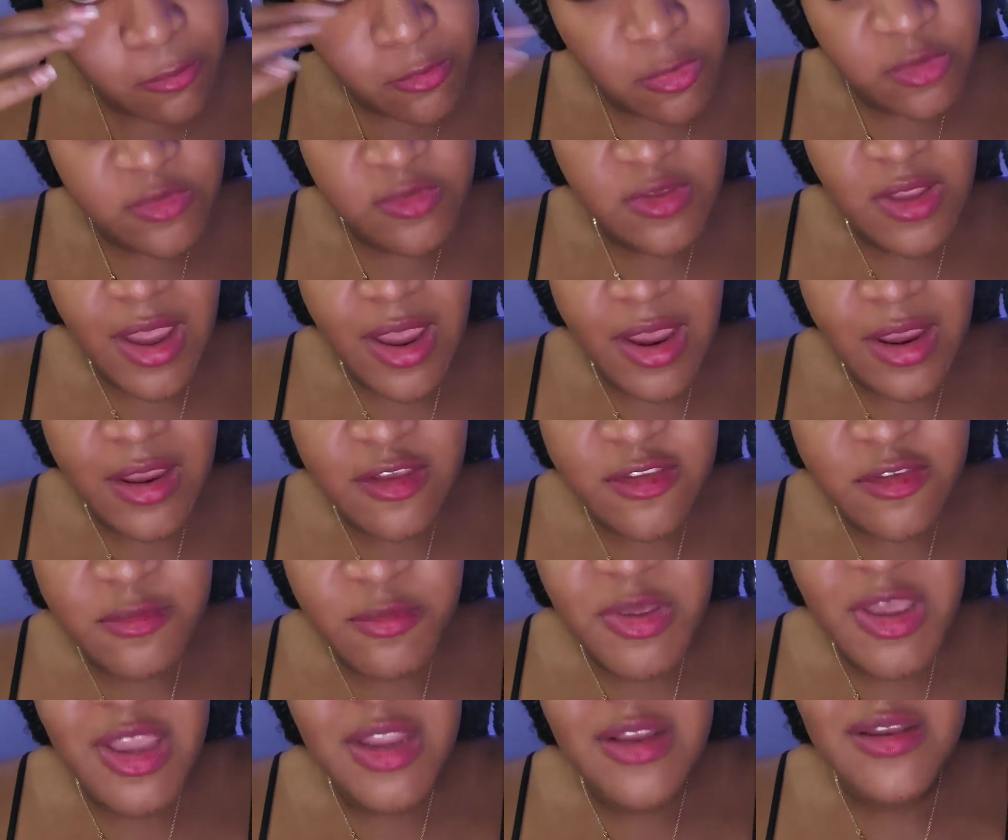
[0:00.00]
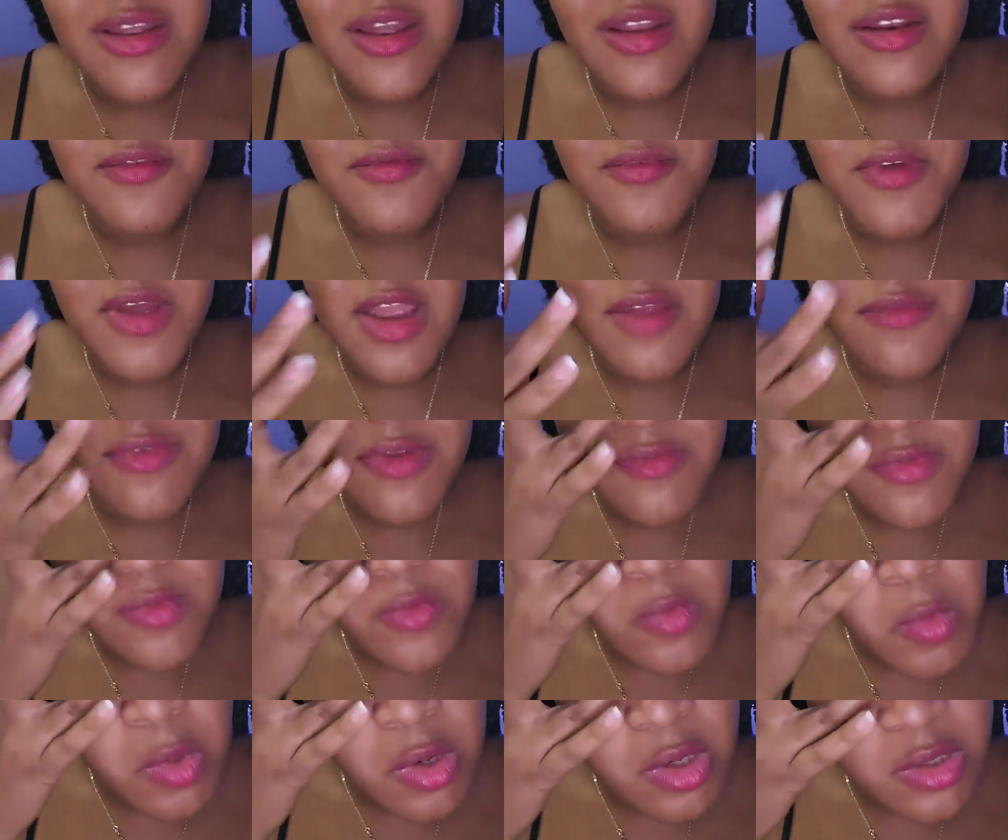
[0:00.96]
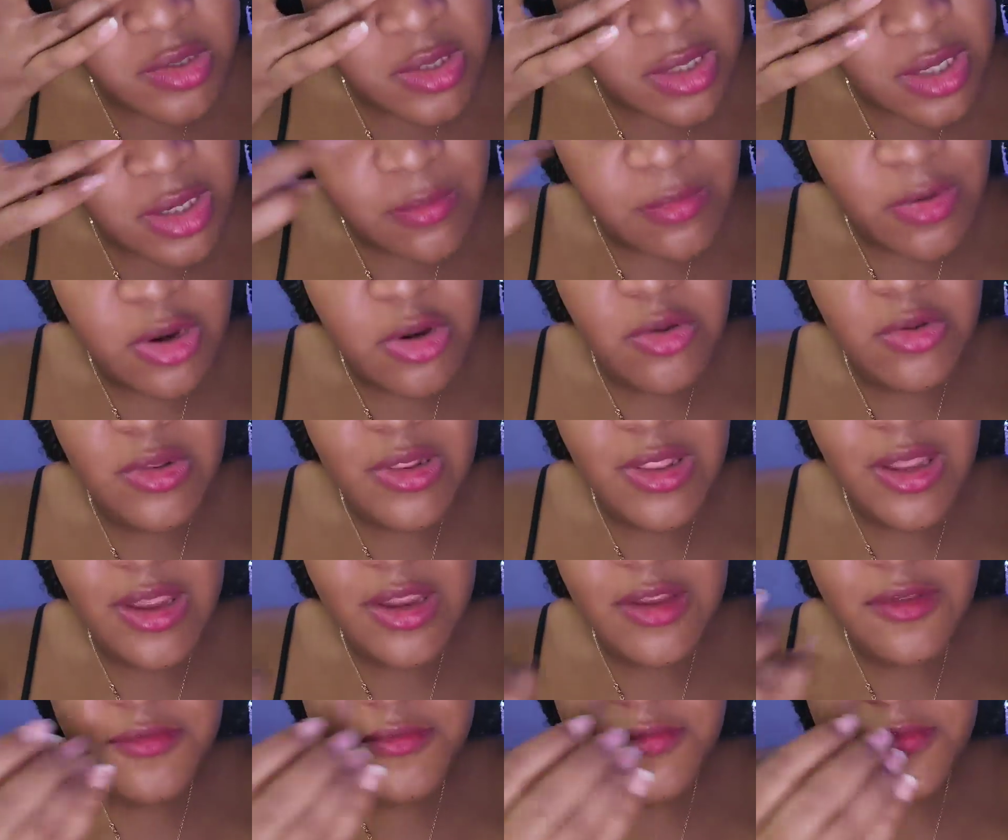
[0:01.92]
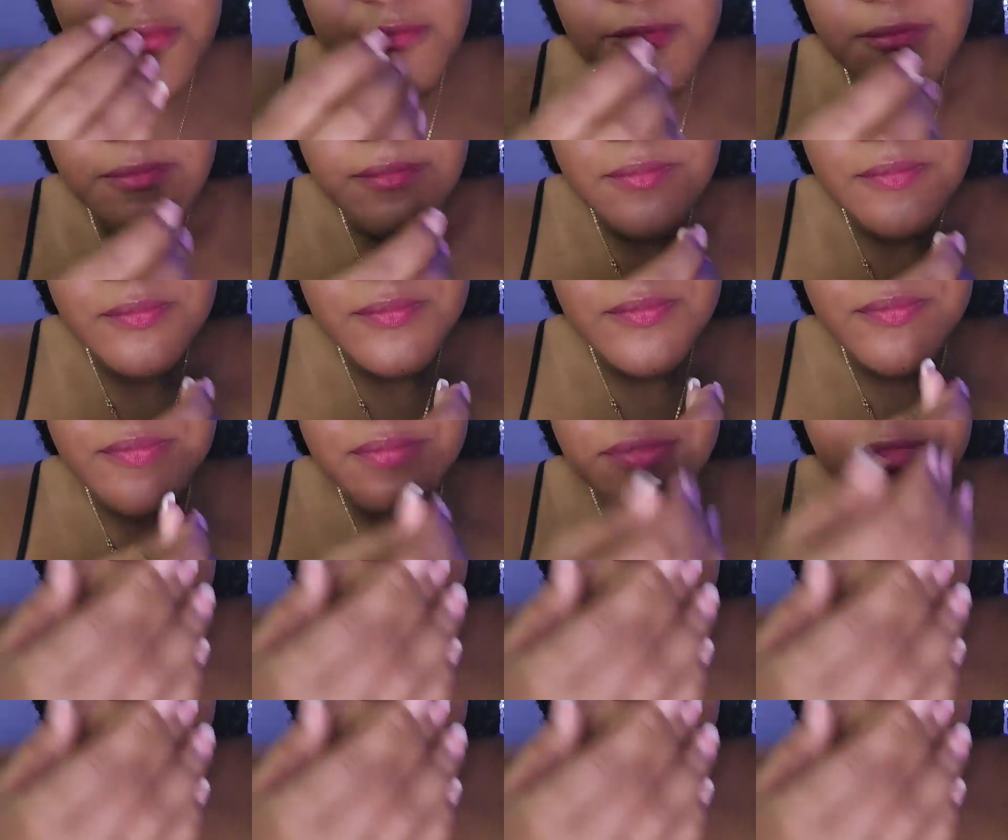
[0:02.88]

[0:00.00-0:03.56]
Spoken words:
most highest paying 9-to-5 I've ever worked at in my whole life,